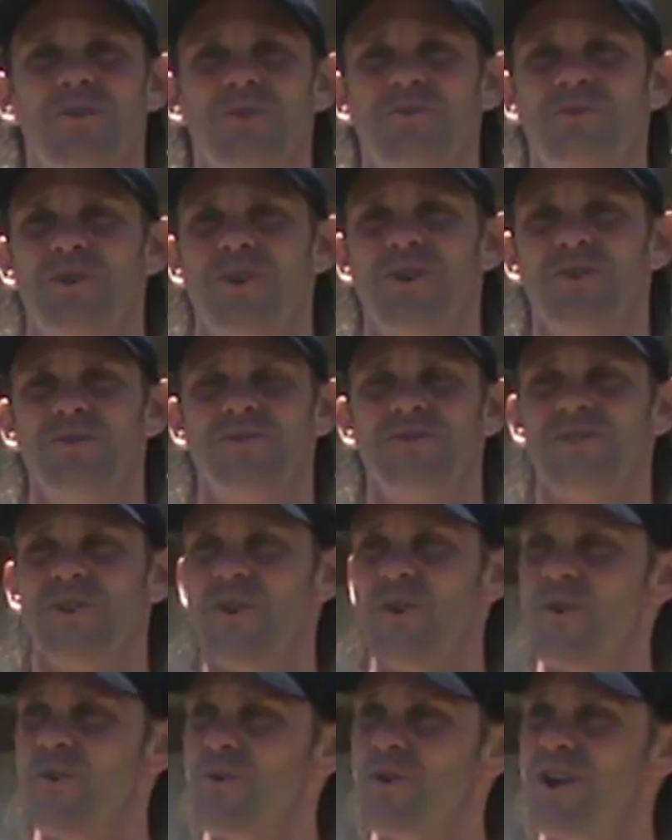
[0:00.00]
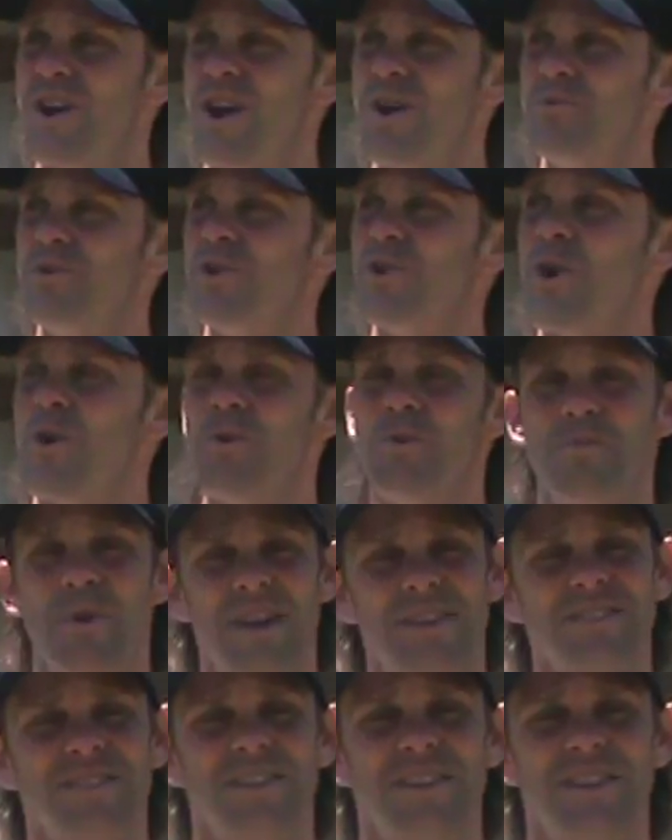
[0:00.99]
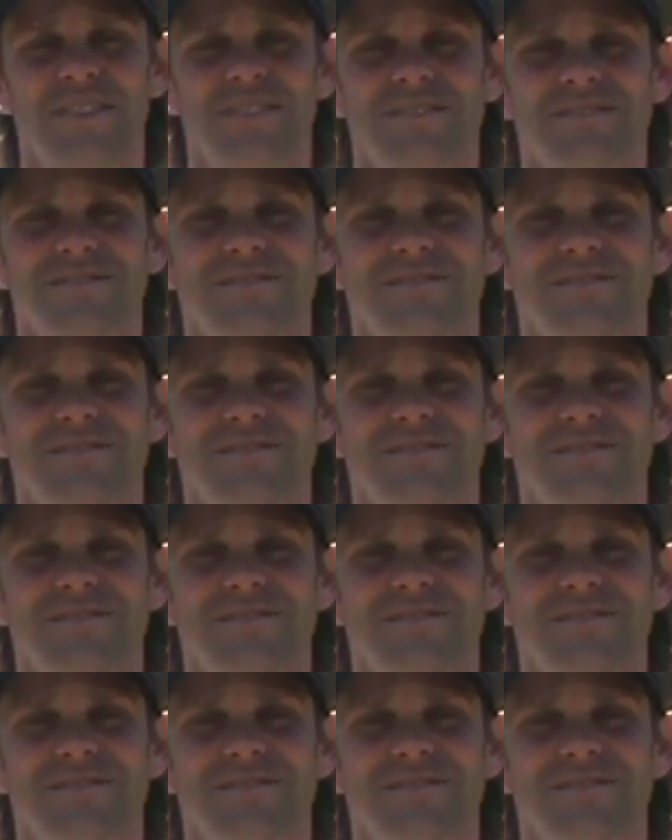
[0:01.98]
the road, so I'm gonna go with Mexican.